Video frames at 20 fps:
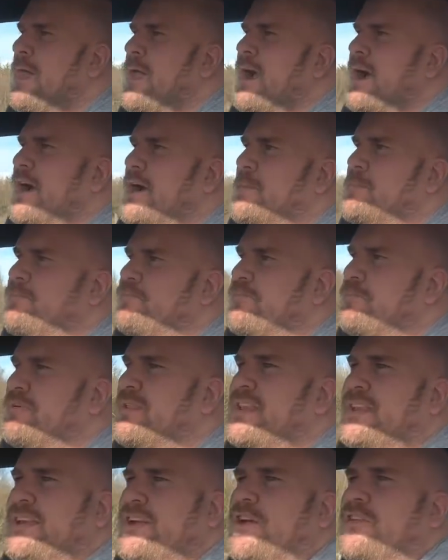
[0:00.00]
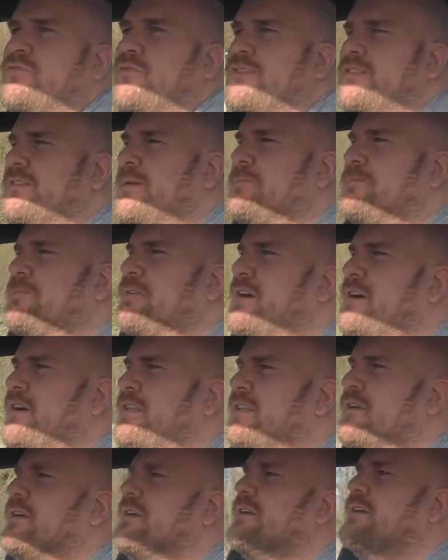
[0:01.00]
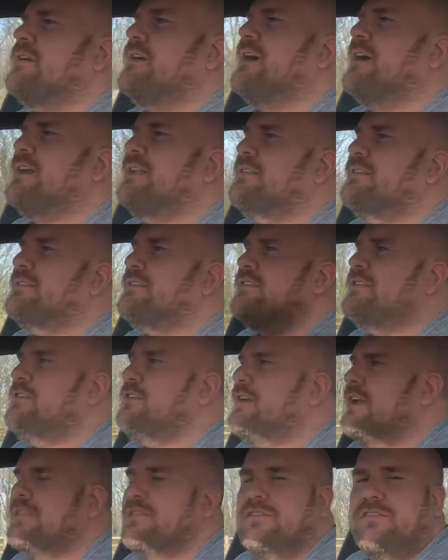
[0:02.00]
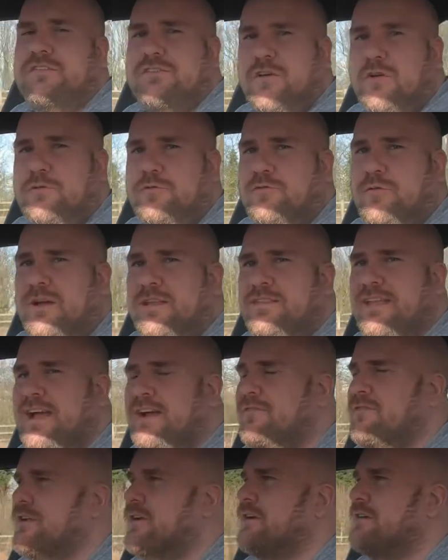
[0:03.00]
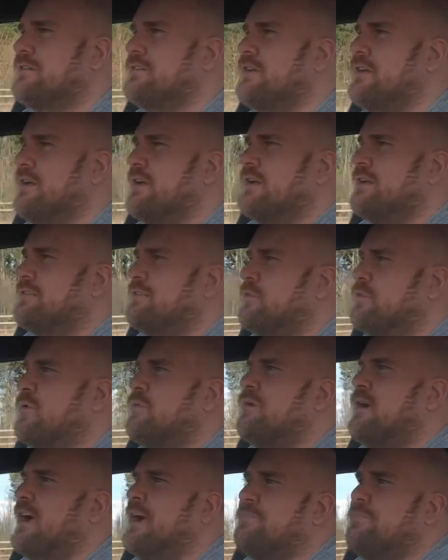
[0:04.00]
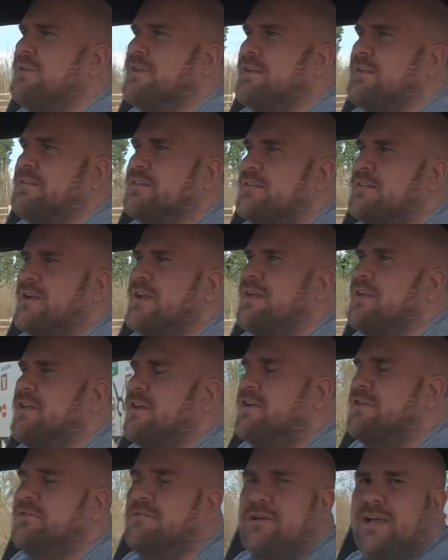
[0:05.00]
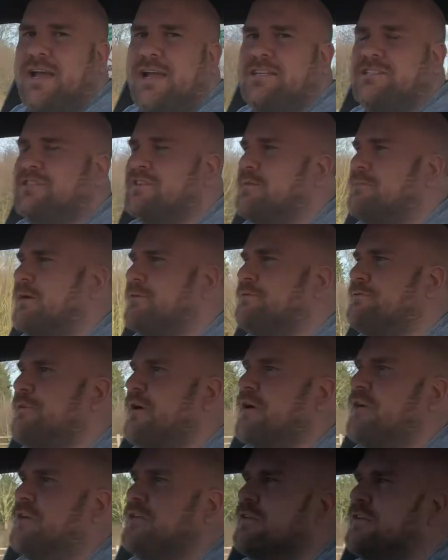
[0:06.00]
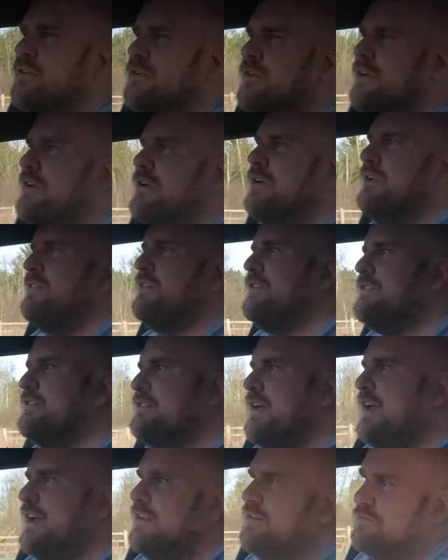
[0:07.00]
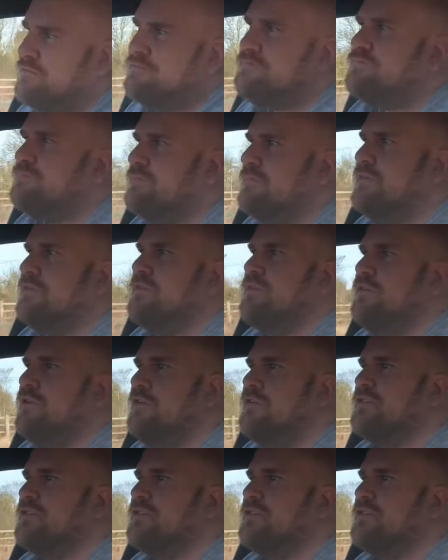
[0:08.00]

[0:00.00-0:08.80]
But then it goes one step further, and you get the software downloads. So what will happen is I'll get a notification on my phone that says new